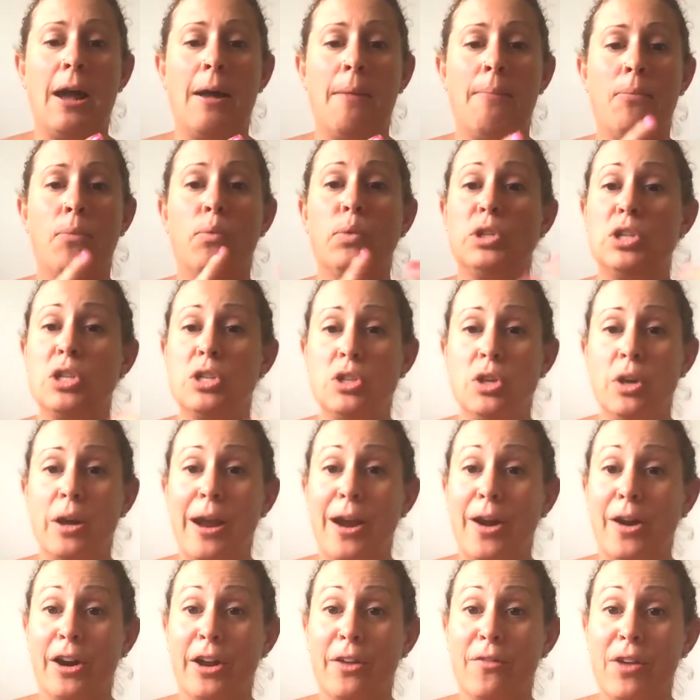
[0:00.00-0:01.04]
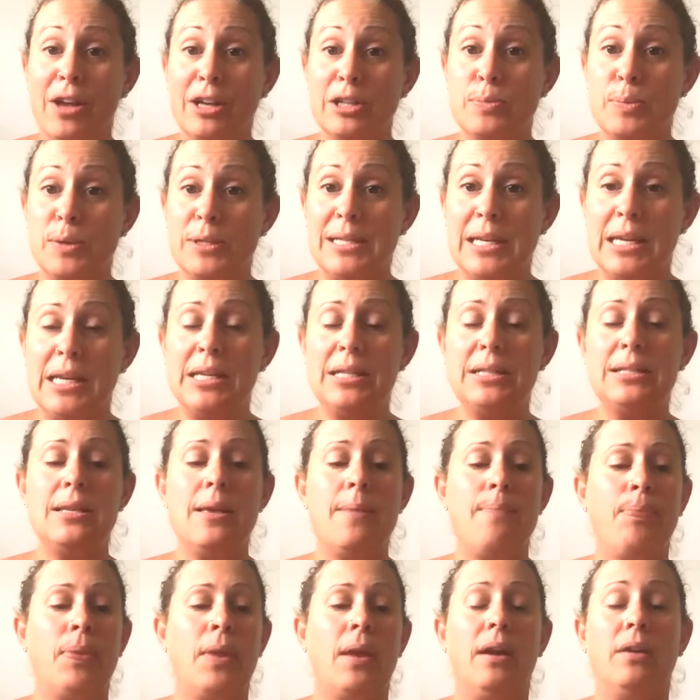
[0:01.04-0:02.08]
which is your area of expertise,
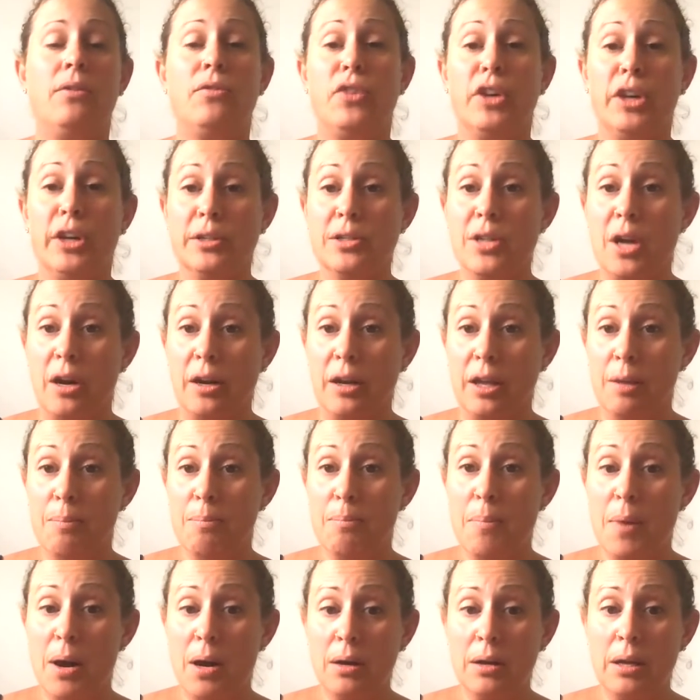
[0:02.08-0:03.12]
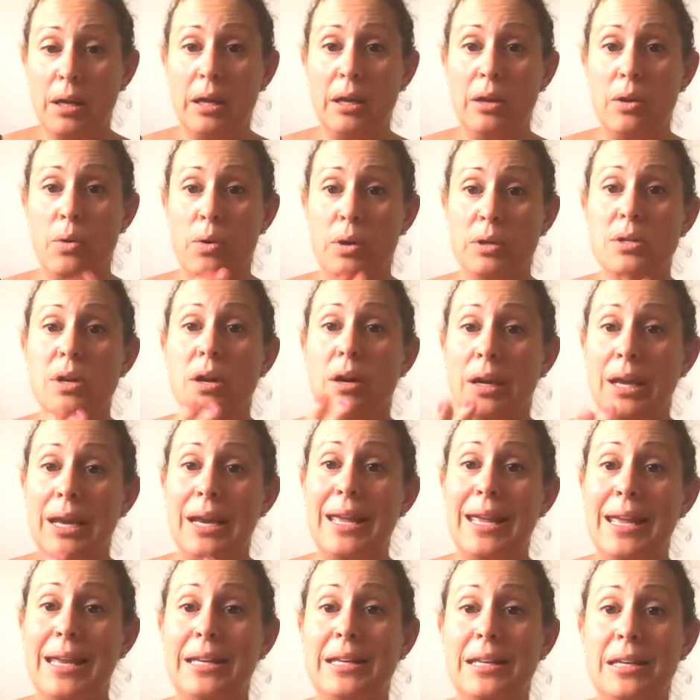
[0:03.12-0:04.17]
and for your target market or target
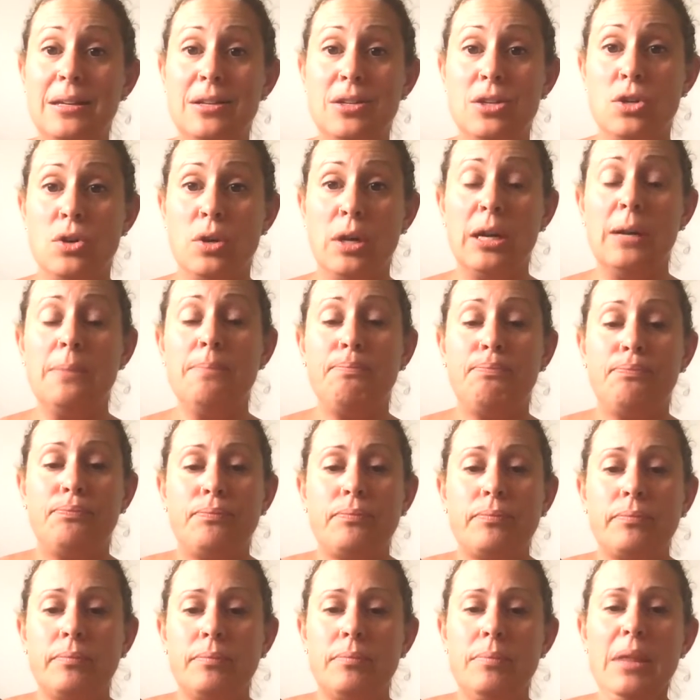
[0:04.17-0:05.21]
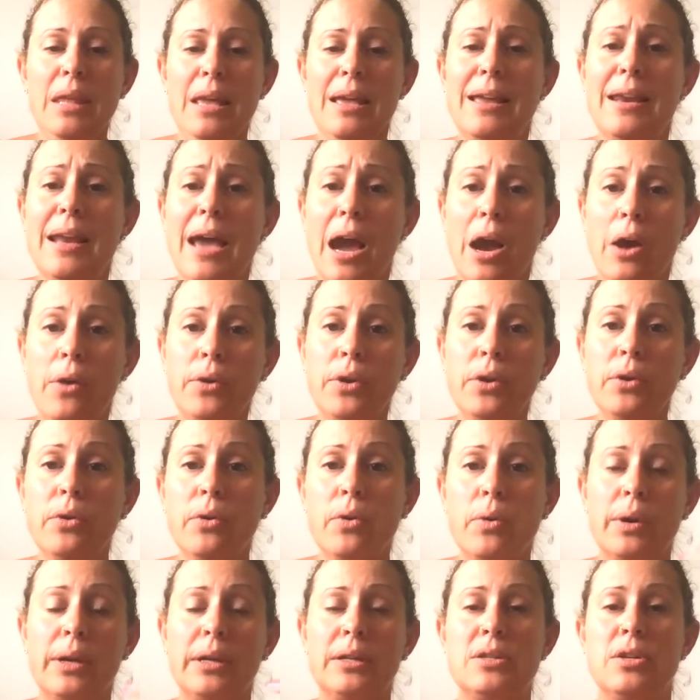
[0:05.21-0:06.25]
industry, and how you're
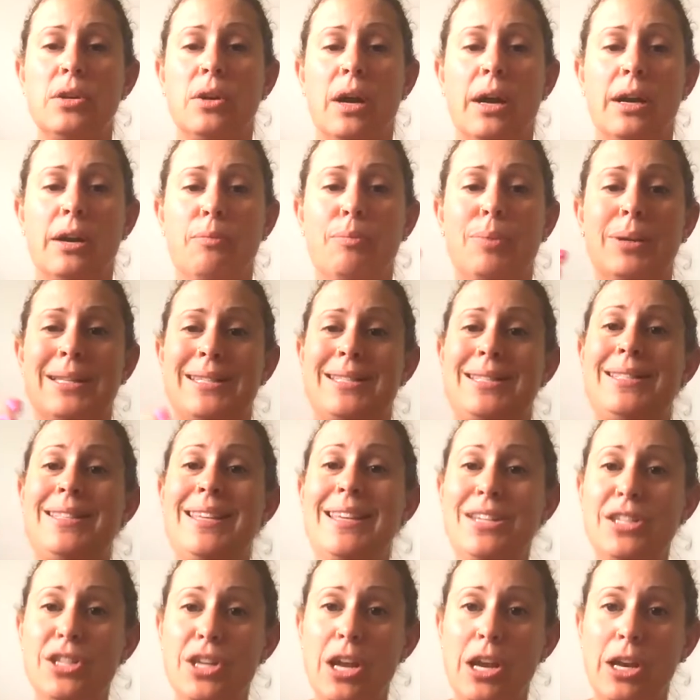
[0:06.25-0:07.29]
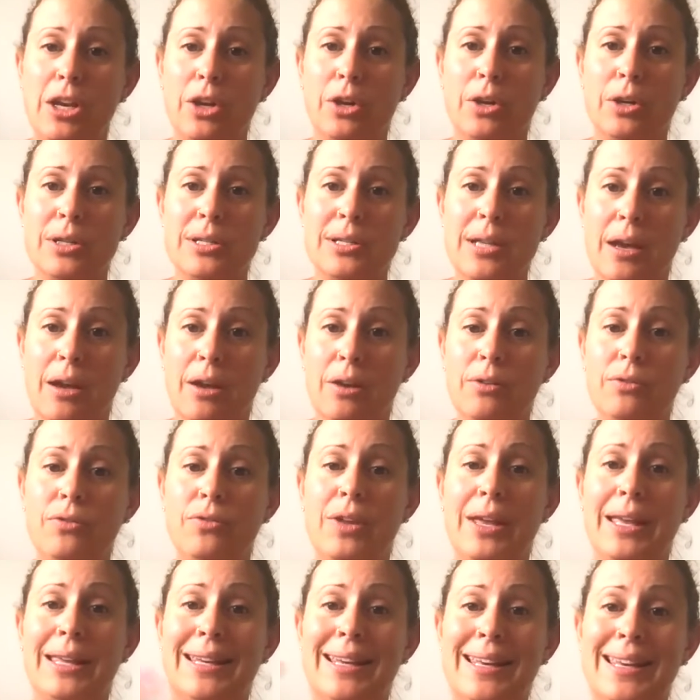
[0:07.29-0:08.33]
going to kind of position yourself
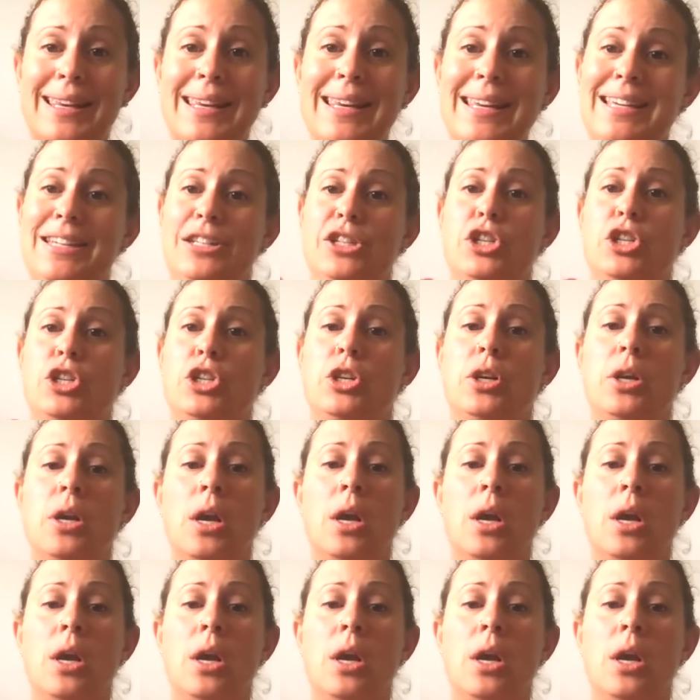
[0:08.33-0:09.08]
in a niche.